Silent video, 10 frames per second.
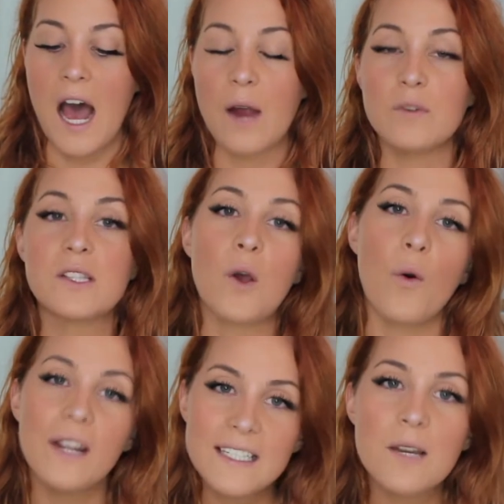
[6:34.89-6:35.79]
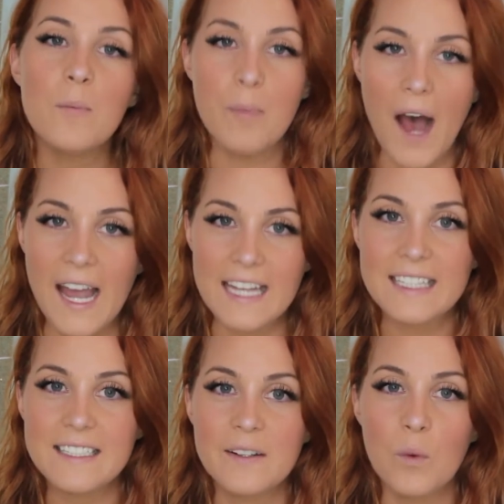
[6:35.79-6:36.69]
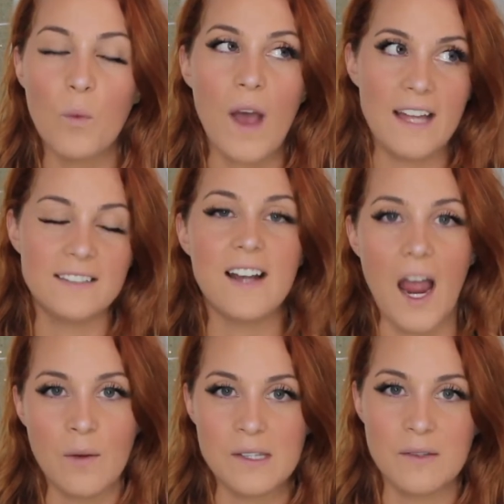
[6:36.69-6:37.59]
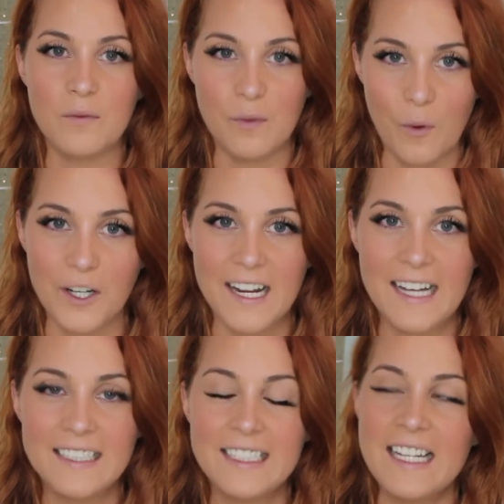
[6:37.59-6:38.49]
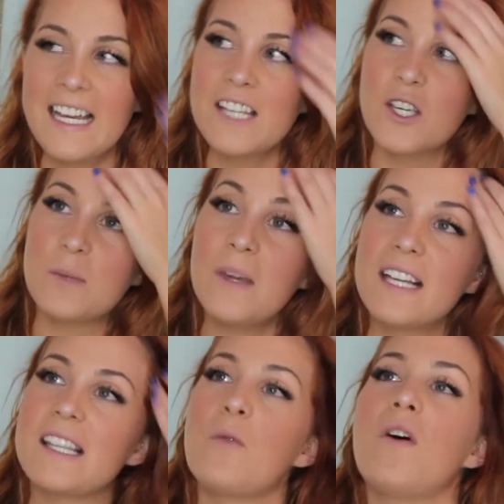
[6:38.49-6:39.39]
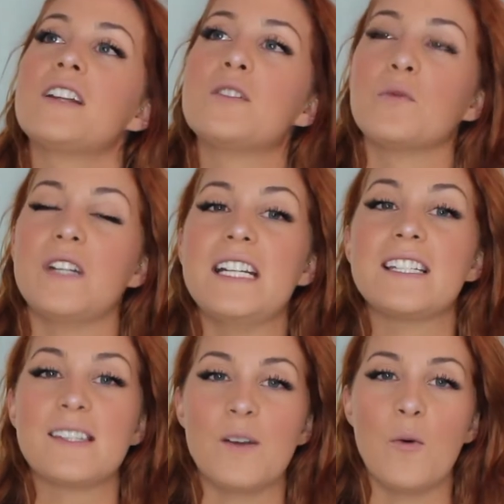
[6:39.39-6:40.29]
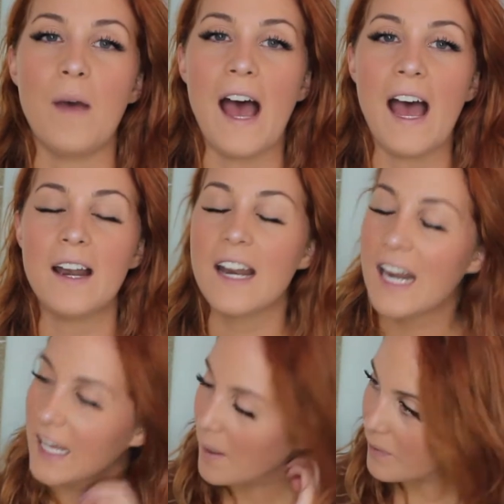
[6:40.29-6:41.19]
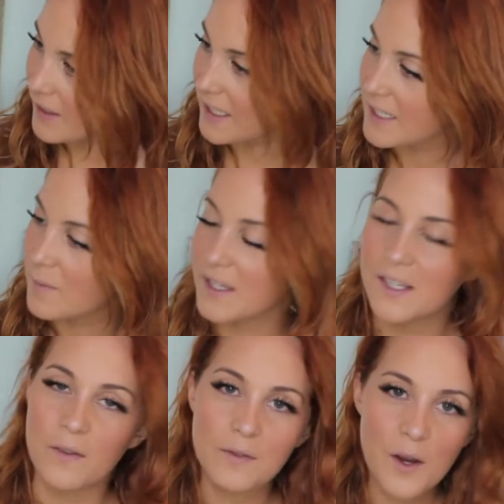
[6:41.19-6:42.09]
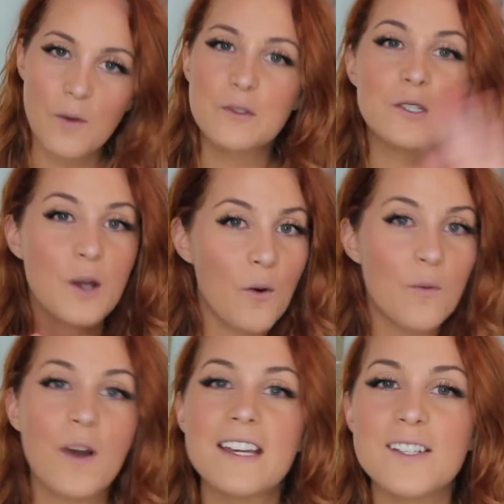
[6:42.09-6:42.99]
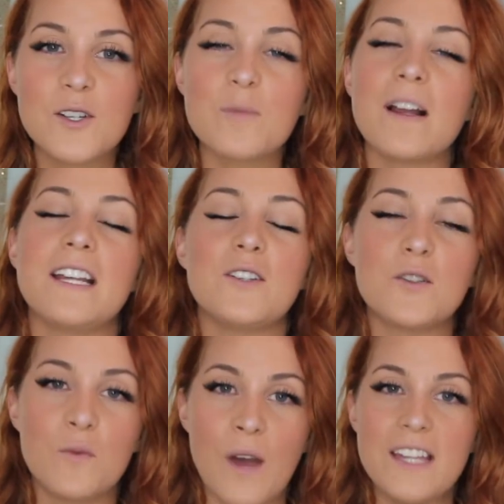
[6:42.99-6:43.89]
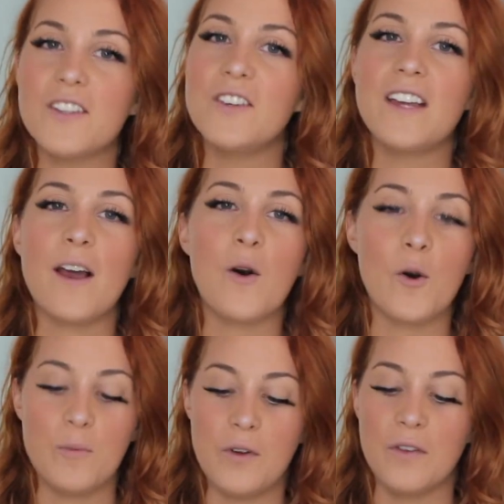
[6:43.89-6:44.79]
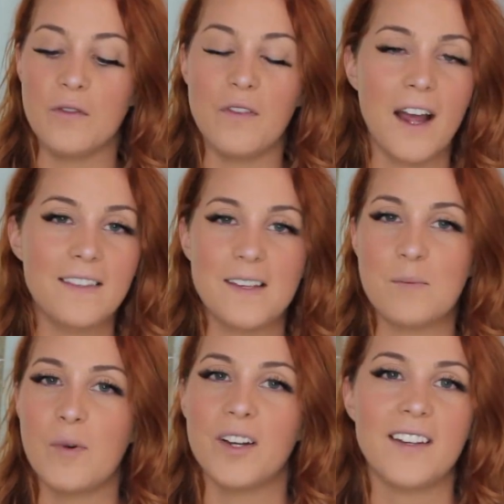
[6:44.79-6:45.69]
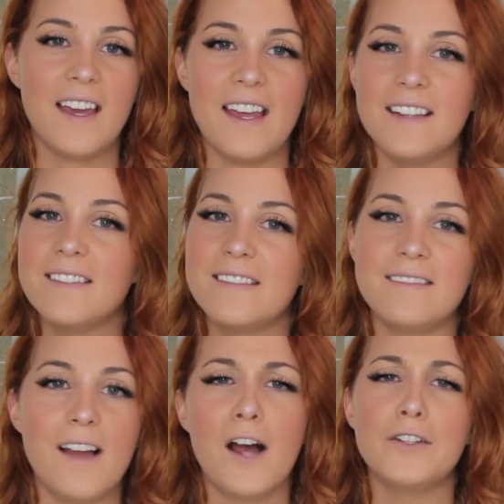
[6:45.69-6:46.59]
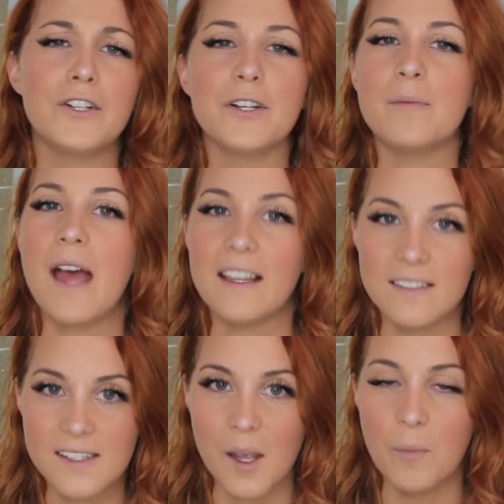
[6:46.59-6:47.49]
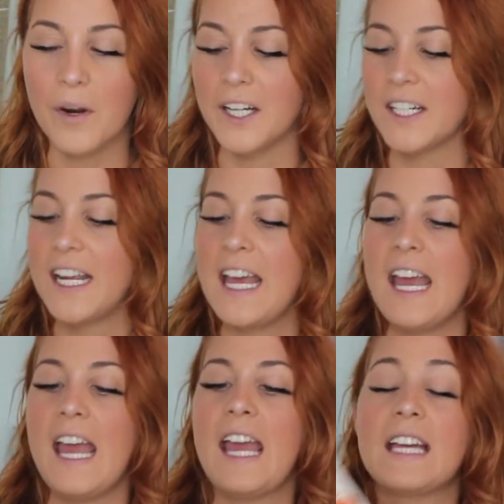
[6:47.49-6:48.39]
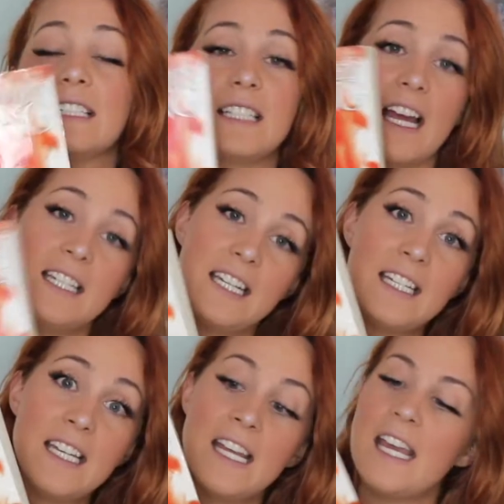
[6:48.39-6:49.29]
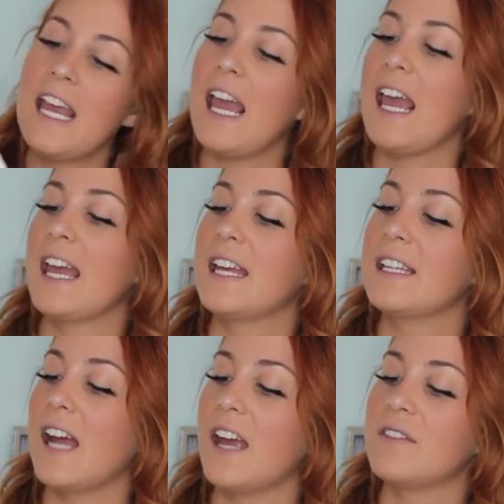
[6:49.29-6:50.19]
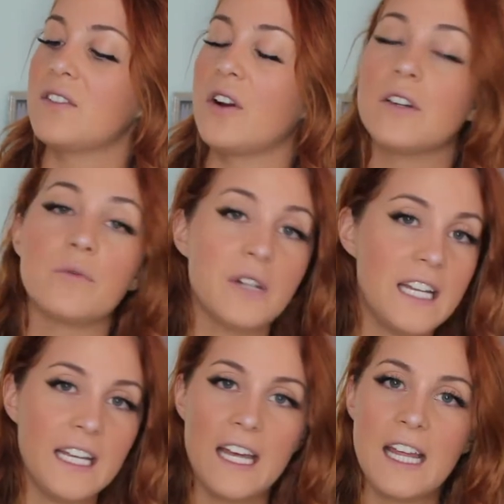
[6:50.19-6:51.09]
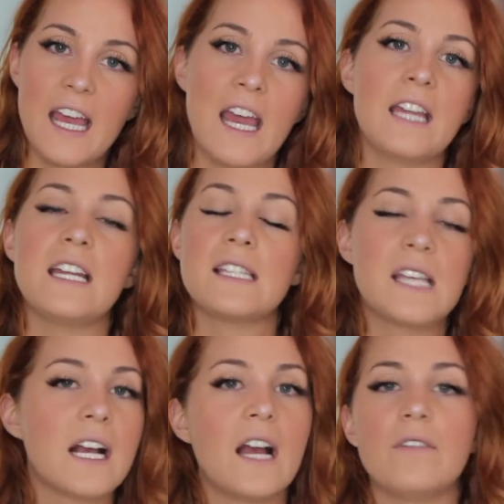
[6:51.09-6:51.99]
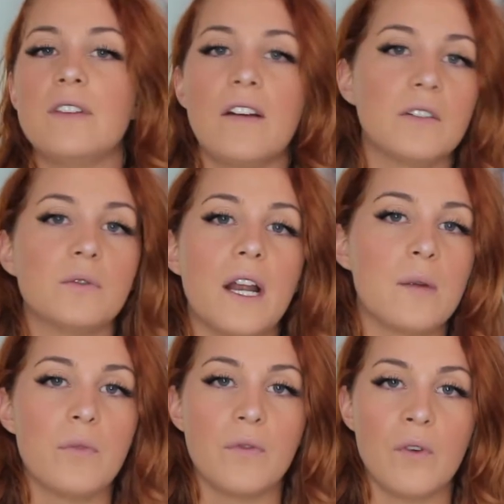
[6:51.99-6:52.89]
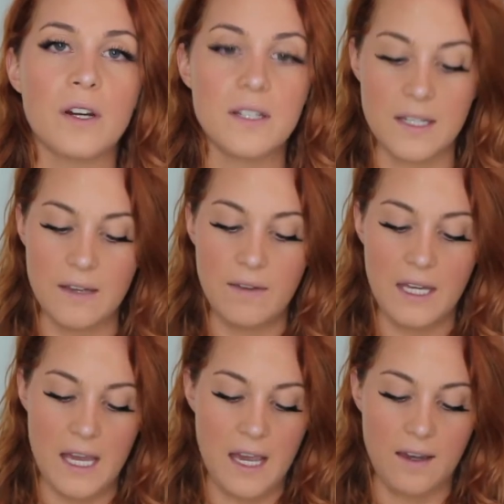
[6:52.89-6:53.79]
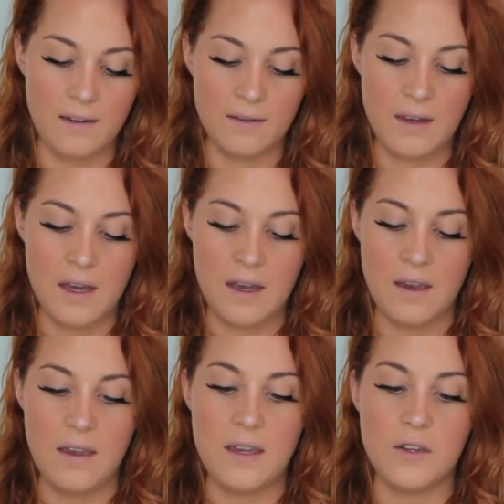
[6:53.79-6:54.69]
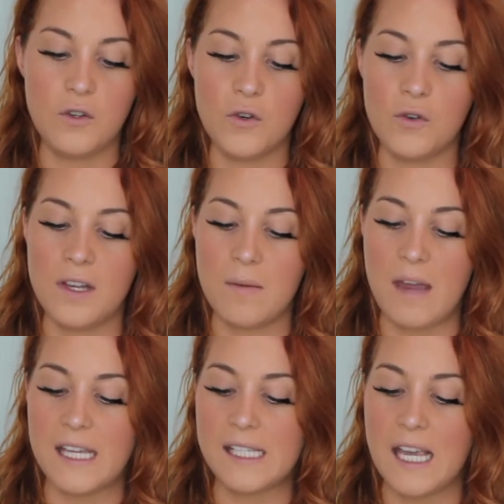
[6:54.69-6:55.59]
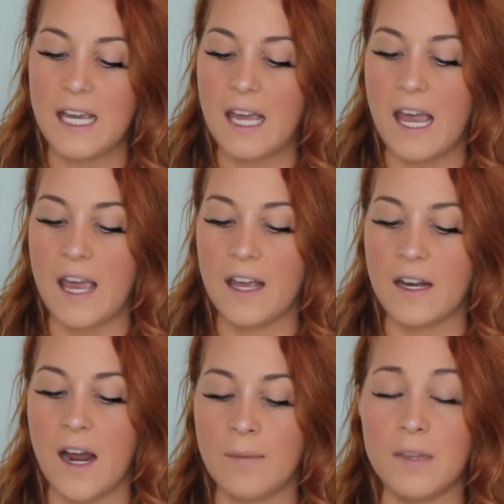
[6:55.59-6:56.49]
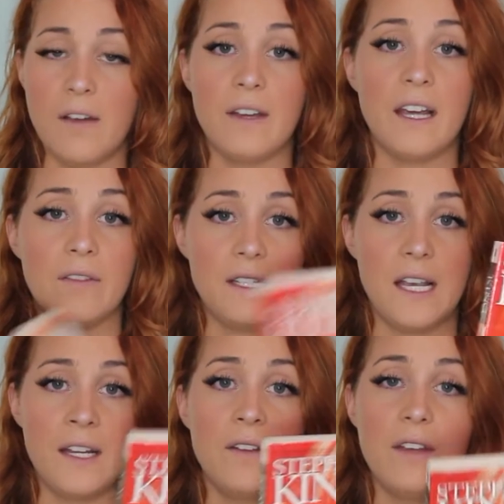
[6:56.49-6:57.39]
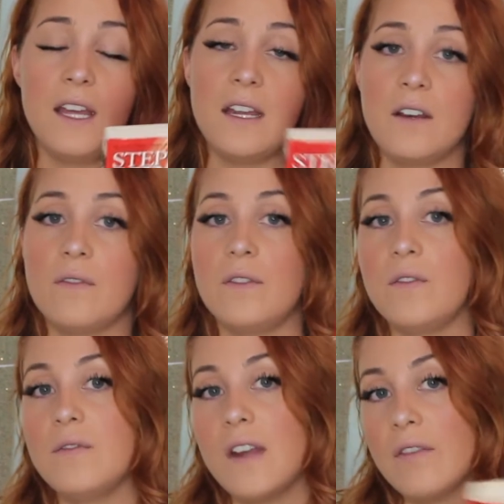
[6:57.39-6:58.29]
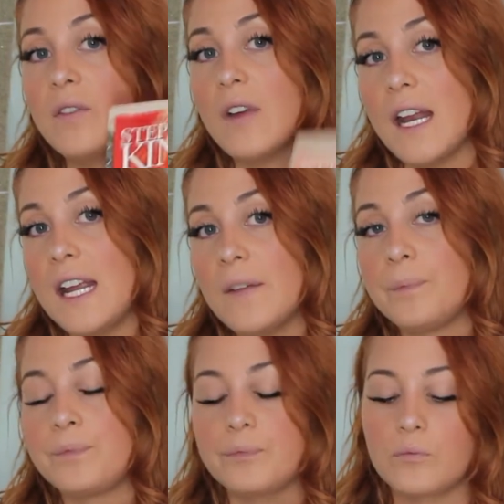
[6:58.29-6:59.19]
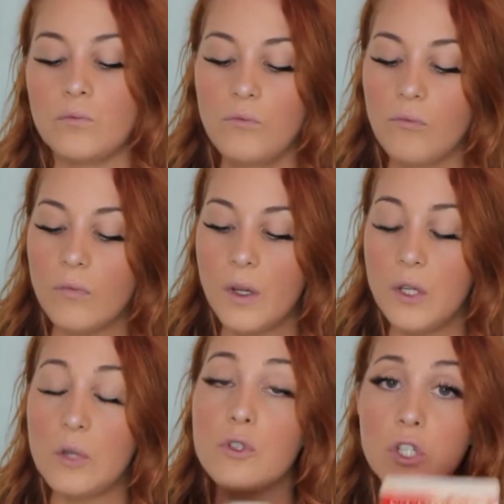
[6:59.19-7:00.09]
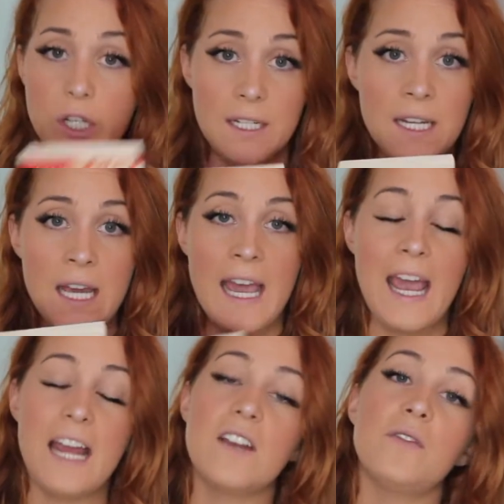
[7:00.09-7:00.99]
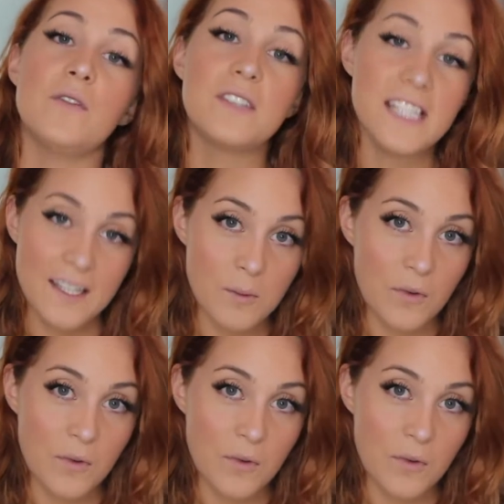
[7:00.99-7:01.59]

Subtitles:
I was going to buy it when I was in Florida just because I wanted to read it so bad, and I kept thinking to myself, no, don't waste your money, just wait till you get home. You can find this book hidden under your bed somewhere. And I did, and I started reading it, and it's like I've never read it before. Stephen King is truly amazing, and I'm loving every second of it, and if you've never read it, you should. And if you've seen the